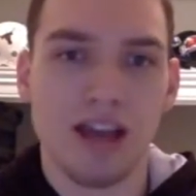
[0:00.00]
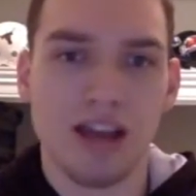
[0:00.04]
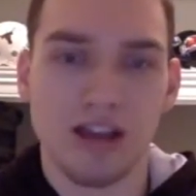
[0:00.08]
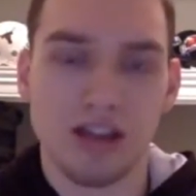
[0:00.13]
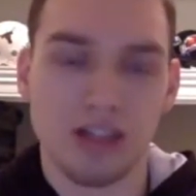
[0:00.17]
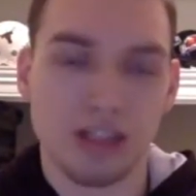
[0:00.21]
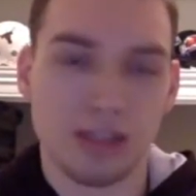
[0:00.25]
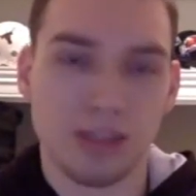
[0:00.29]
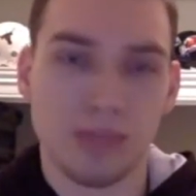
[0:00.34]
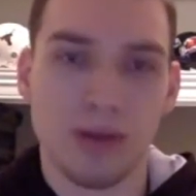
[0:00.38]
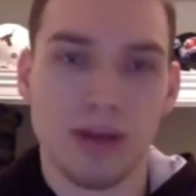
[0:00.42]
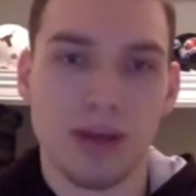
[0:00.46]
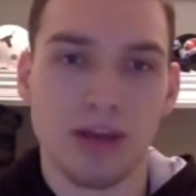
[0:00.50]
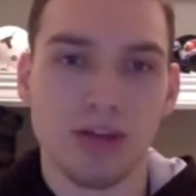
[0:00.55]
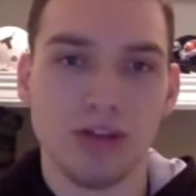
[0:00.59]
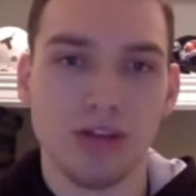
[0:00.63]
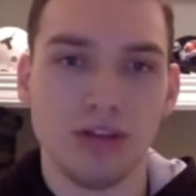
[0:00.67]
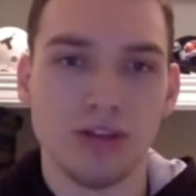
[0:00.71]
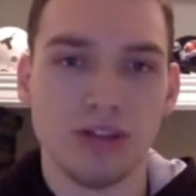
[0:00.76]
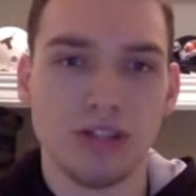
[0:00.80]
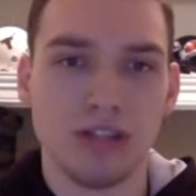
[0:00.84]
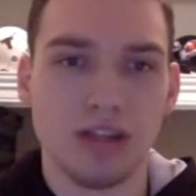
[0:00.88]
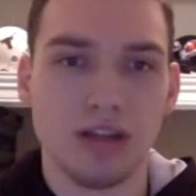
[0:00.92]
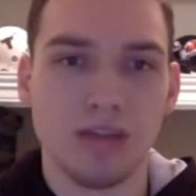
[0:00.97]
despite
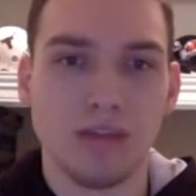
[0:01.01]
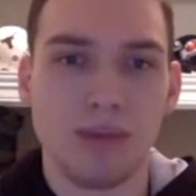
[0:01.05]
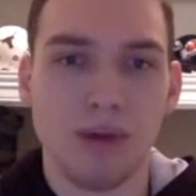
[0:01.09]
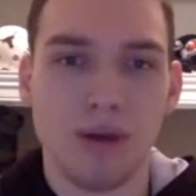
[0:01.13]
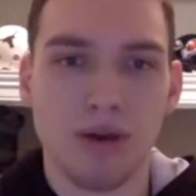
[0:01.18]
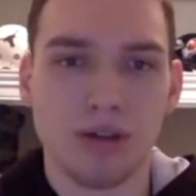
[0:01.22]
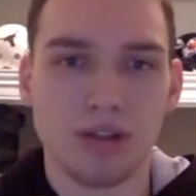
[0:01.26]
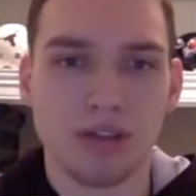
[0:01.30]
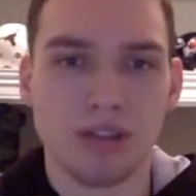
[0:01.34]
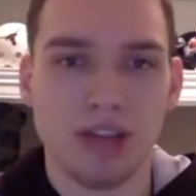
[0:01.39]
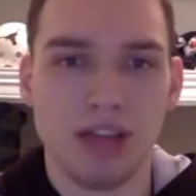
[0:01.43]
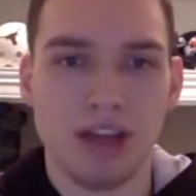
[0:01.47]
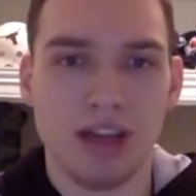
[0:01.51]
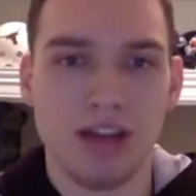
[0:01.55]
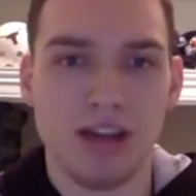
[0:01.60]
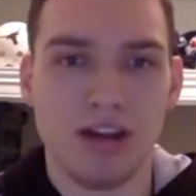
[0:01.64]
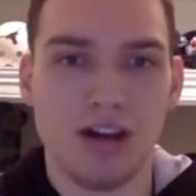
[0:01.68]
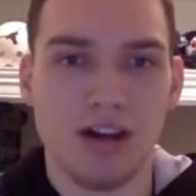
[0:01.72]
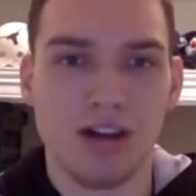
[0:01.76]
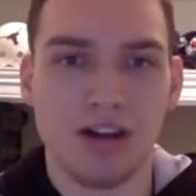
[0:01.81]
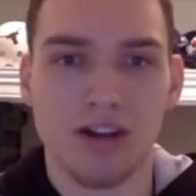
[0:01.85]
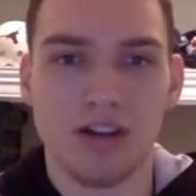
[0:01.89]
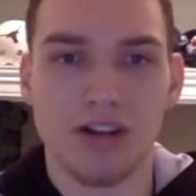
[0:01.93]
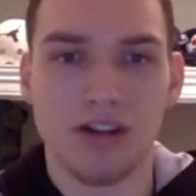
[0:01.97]
losing to Ball State
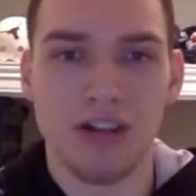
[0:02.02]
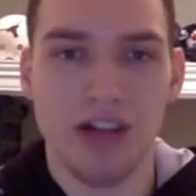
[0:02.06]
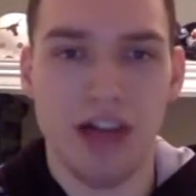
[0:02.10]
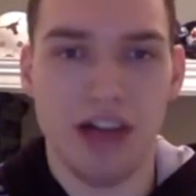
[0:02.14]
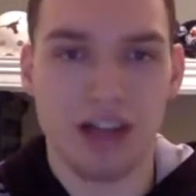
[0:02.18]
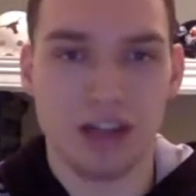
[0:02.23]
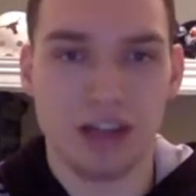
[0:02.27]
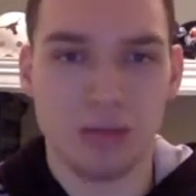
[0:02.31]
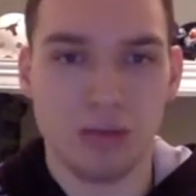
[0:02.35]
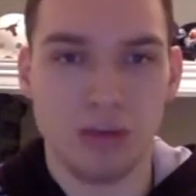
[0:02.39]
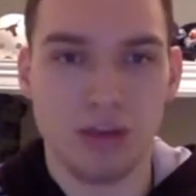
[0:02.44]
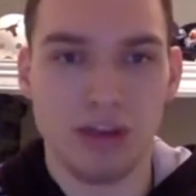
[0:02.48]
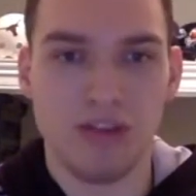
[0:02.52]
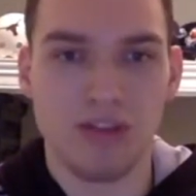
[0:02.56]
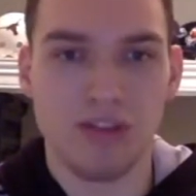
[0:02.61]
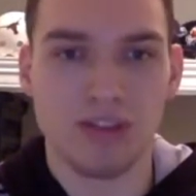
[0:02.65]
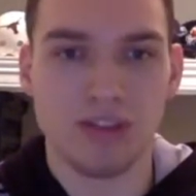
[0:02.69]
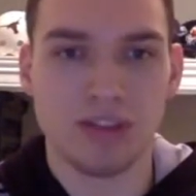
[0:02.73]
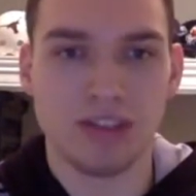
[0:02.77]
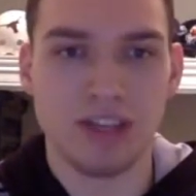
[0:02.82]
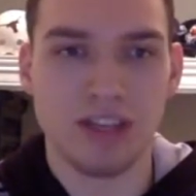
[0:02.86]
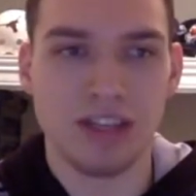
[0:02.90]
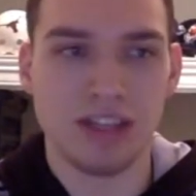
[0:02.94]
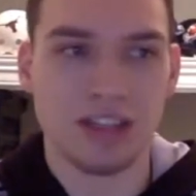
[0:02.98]
on the last week of the
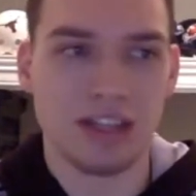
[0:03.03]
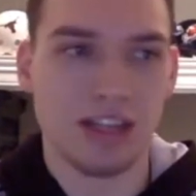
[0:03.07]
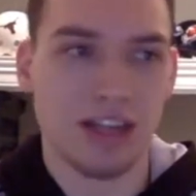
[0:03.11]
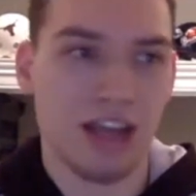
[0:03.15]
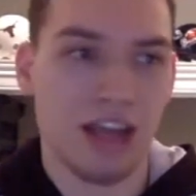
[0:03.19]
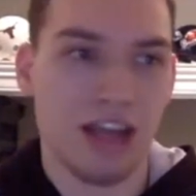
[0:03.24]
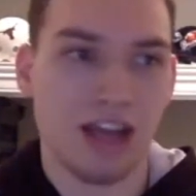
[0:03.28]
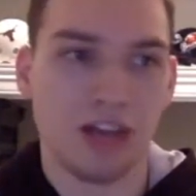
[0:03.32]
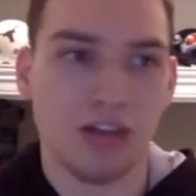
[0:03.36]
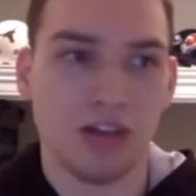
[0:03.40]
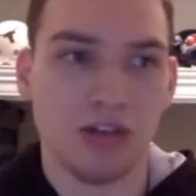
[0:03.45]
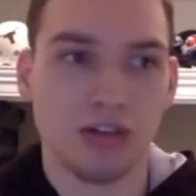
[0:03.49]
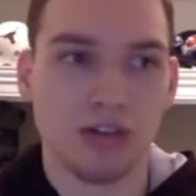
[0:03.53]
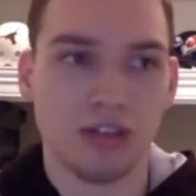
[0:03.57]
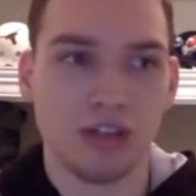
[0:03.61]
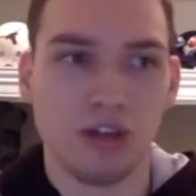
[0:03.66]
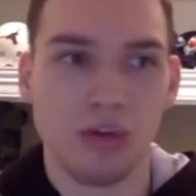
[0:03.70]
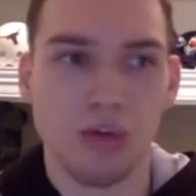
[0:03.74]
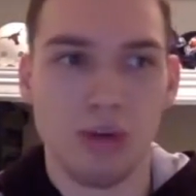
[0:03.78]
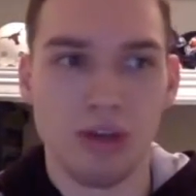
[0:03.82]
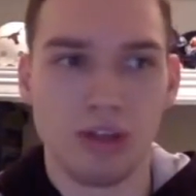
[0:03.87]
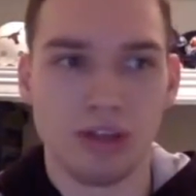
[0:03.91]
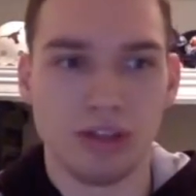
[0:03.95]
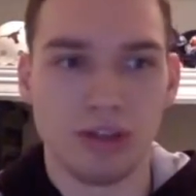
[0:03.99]
season and losing
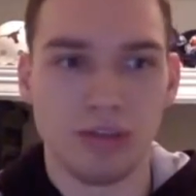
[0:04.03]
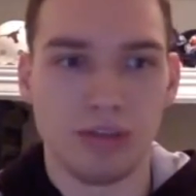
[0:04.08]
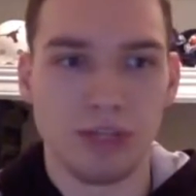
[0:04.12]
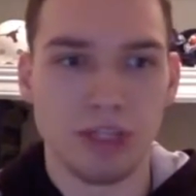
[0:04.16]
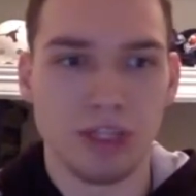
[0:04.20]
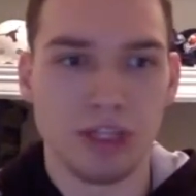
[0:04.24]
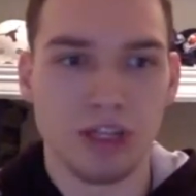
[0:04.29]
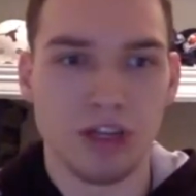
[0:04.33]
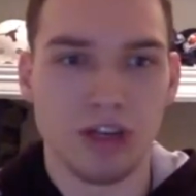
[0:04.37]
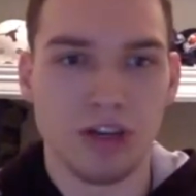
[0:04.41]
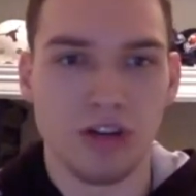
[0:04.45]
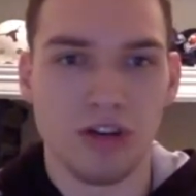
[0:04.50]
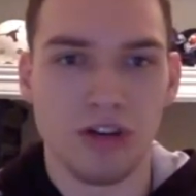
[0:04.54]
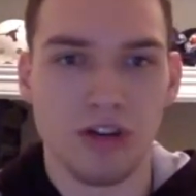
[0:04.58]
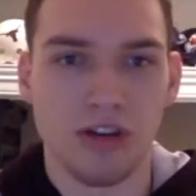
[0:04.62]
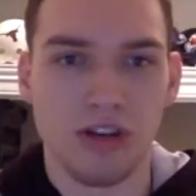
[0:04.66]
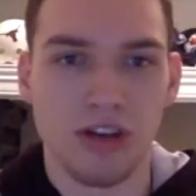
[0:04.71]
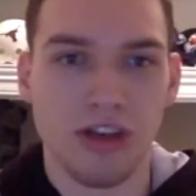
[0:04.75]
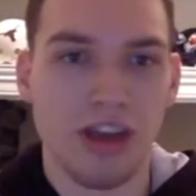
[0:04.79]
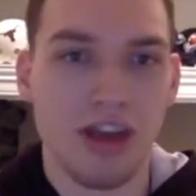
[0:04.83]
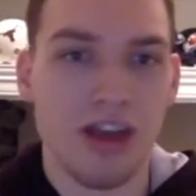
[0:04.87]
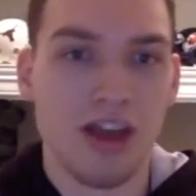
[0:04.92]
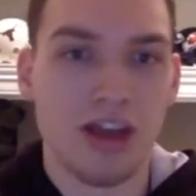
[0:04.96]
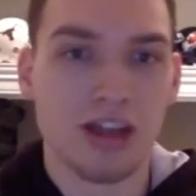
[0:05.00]
to Western Michigan
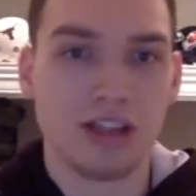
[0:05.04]
early.